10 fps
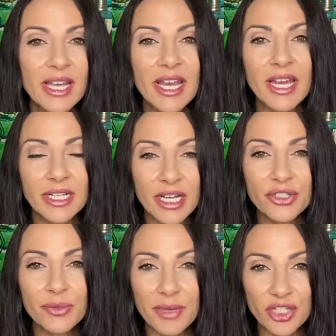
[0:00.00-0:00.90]
And
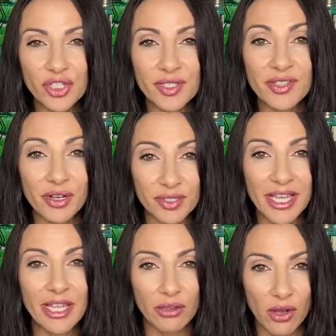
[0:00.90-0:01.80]
Hunter mentions there's
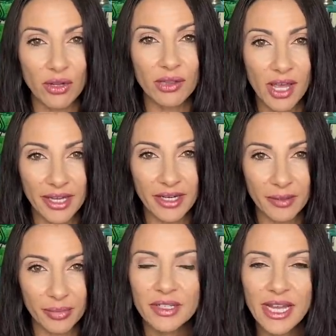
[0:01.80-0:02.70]
a long lineup.
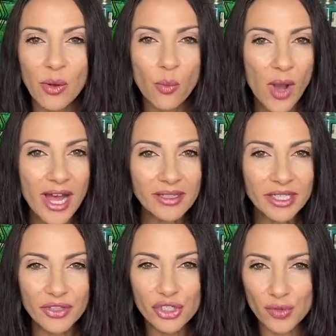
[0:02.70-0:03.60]
Now, while
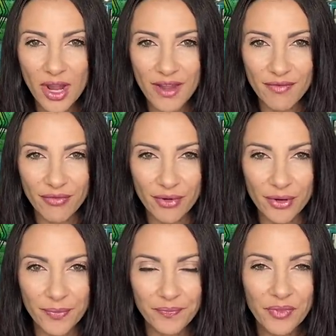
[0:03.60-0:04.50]
in the drive
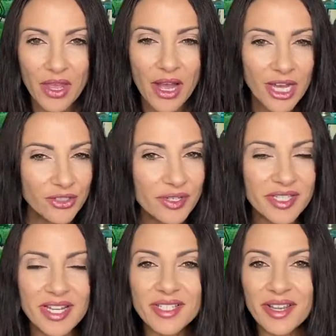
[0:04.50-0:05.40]
through, Hunter
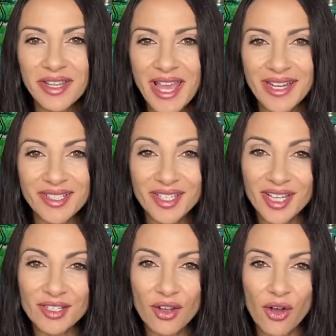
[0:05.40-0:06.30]
states that Candus
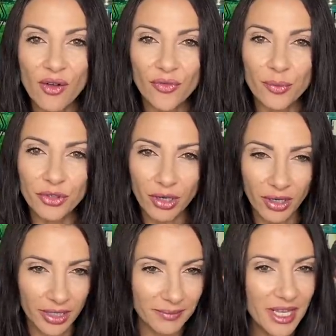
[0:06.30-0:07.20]
gets a call from
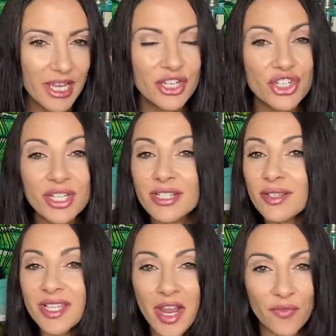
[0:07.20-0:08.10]
Don. She
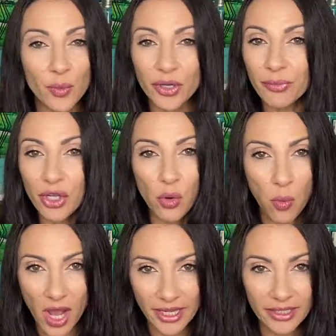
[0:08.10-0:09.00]
tells everyone to be
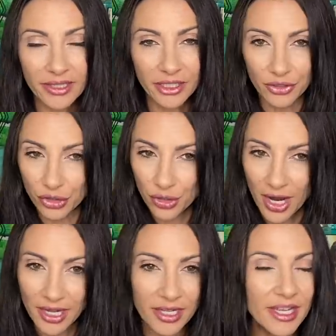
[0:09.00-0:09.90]
quiet in the
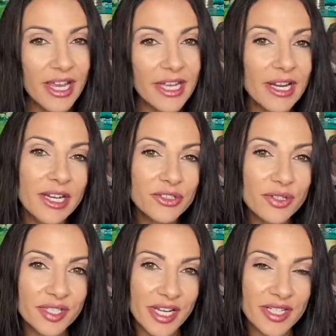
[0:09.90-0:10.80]
truck. And Hunter
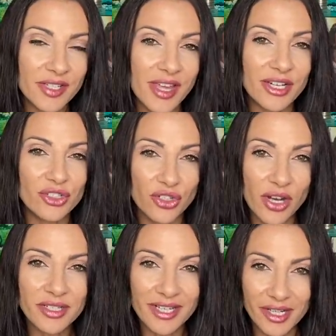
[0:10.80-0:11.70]
states that
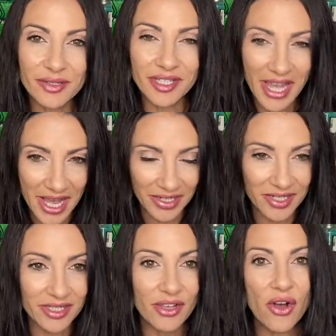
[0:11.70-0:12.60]
Don tells
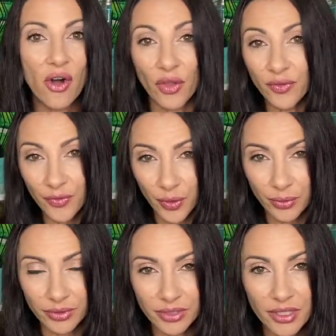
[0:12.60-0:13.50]
Candus on the
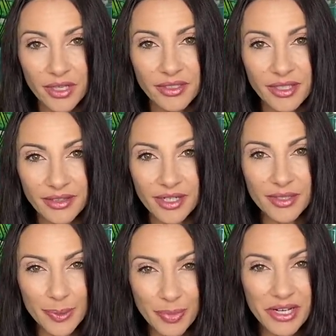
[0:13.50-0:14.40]
phone that
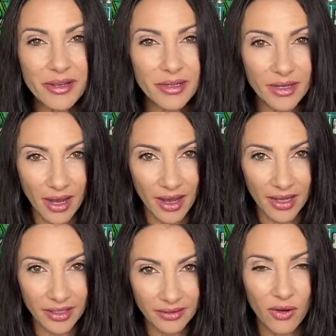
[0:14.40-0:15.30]
there's been a
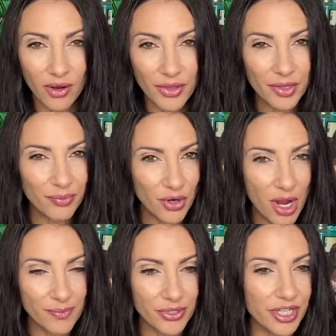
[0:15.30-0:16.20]
guy on the
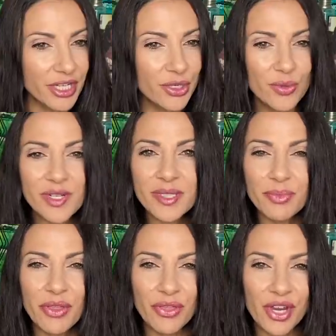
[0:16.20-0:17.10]
property who has
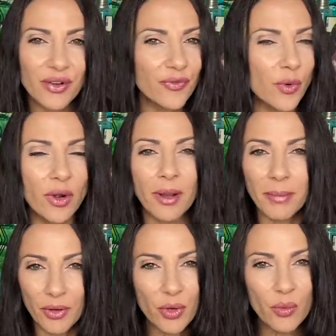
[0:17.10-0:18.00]
been there for
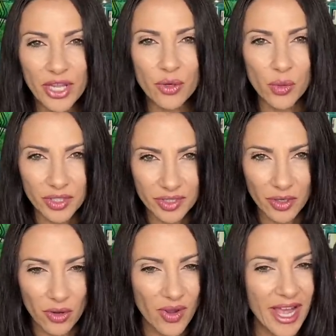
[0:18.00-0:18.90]
about a week or
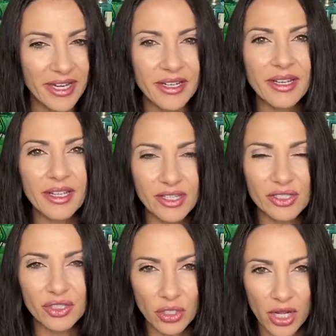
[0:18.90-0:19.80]
so and he's
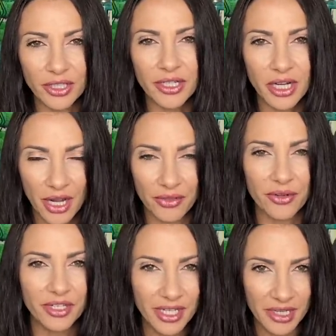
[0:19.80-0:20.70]
stalking other
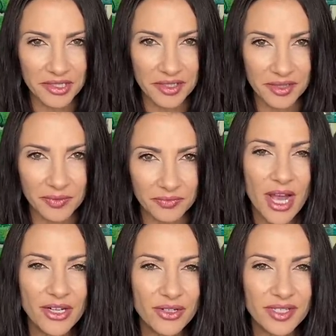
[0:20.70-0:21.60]
kids.
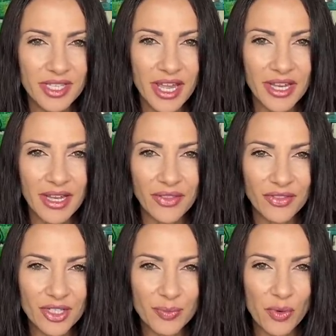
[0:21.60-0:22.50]
Hunter said at
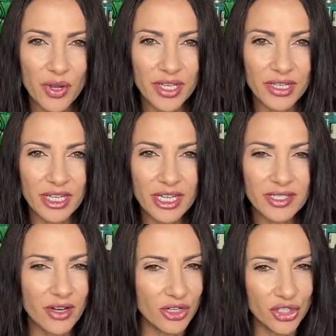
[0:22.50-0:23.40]
this point he's
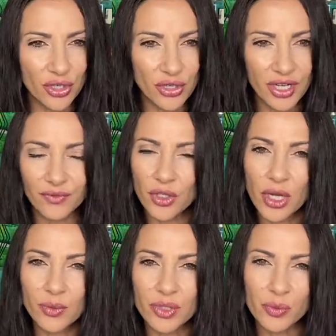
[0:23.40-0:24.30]
not sure if
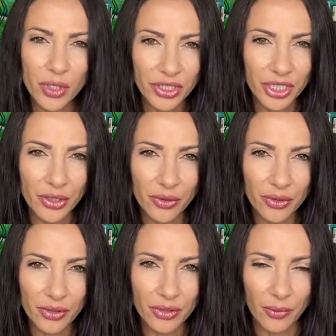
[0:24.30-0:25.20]
Don was working
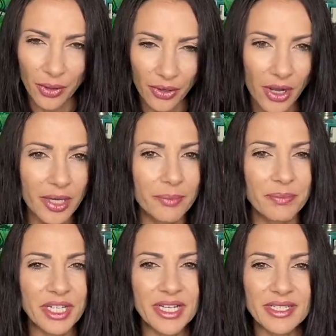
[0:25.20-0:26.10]
or not
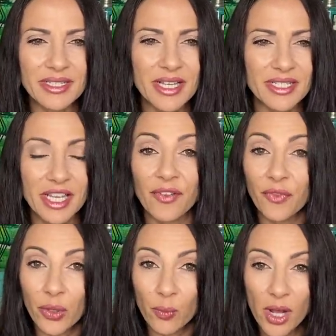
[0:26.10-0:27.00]
because he says if
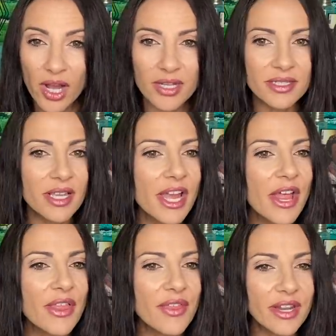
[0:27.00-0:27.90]
he was,
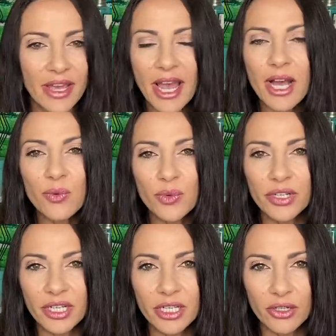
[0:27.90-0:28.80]
then how would
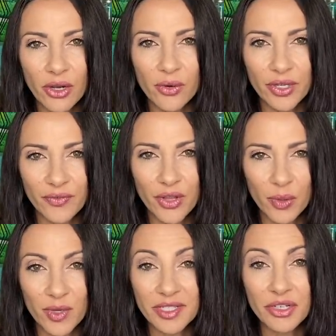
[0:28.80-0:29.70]
he know if there
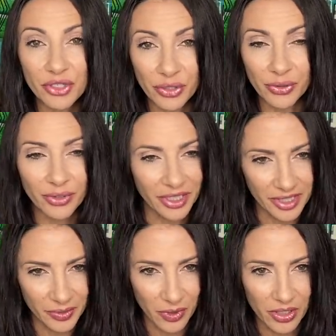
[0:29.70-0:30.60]
was a dude,
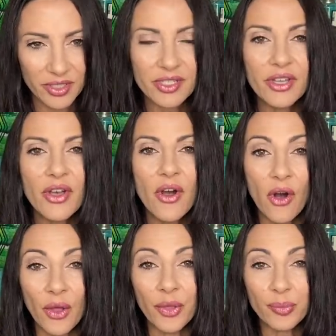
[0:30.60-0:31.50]
his words,
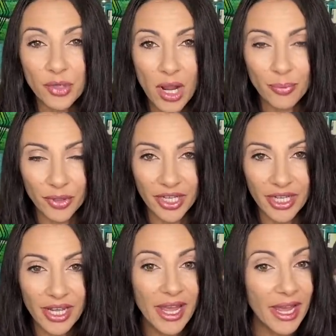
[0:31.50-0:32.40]
on the property
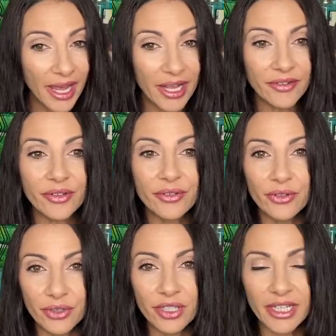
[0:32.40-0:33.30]
and
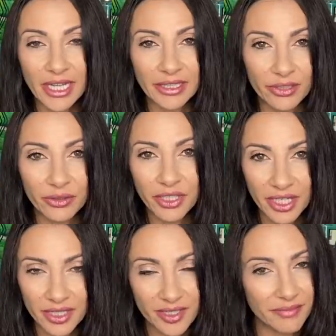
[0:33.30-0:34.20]
looking at little
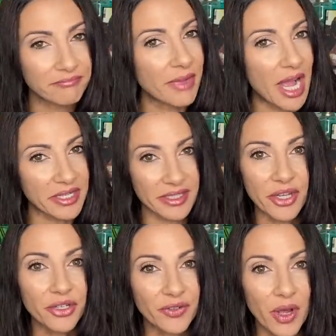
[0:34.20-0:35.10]
kids? I say
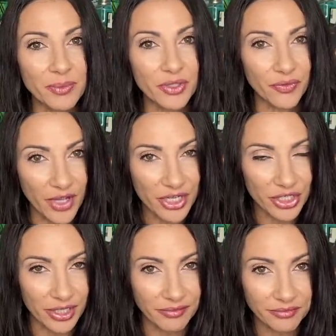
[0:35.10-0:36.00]
good observation.